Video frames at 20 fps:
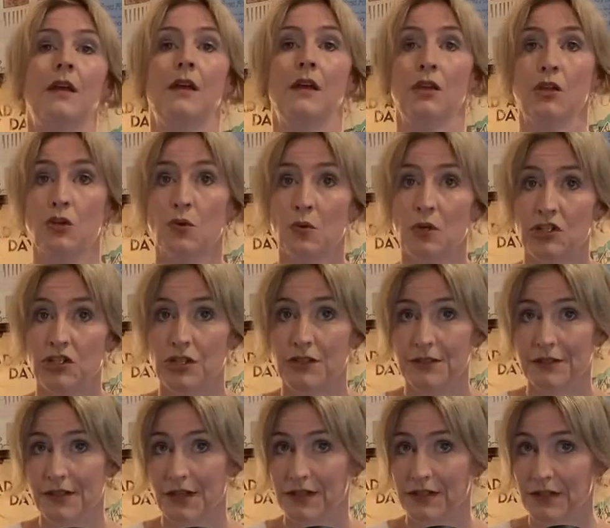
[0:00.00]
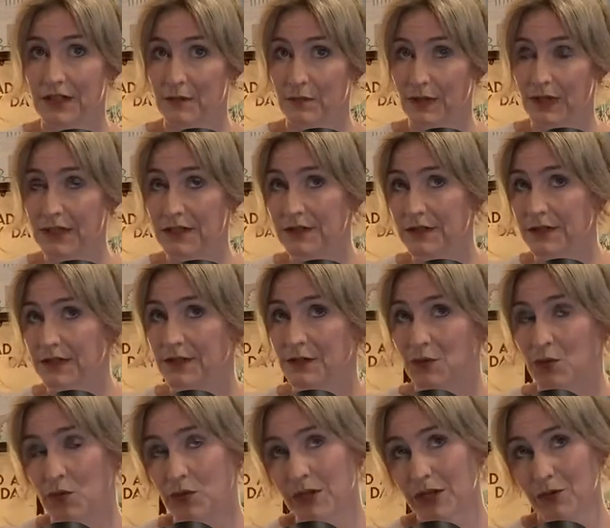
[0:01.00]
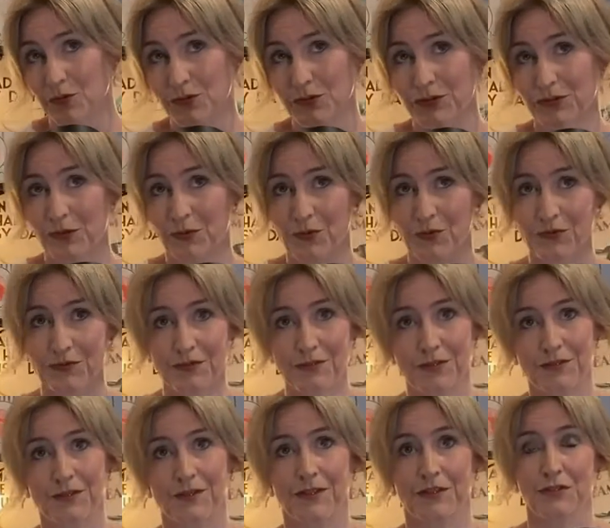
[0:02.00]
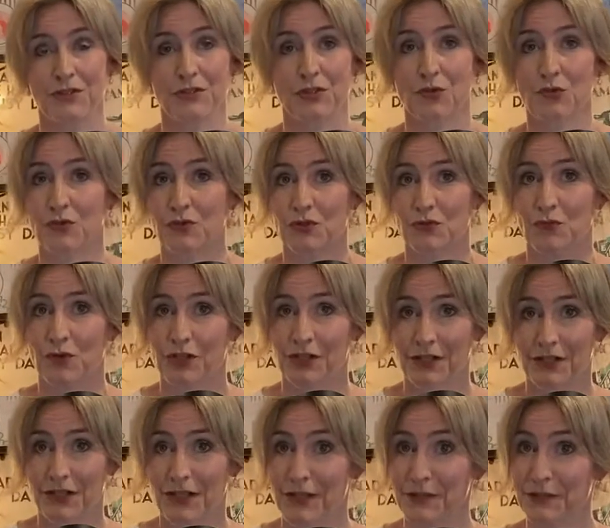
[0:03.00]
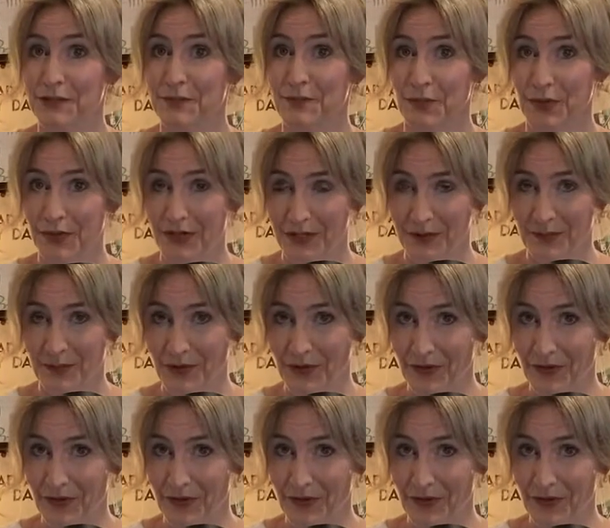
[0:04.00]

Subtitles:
You're watching Sunday Best, all the old songs and songs written inspired by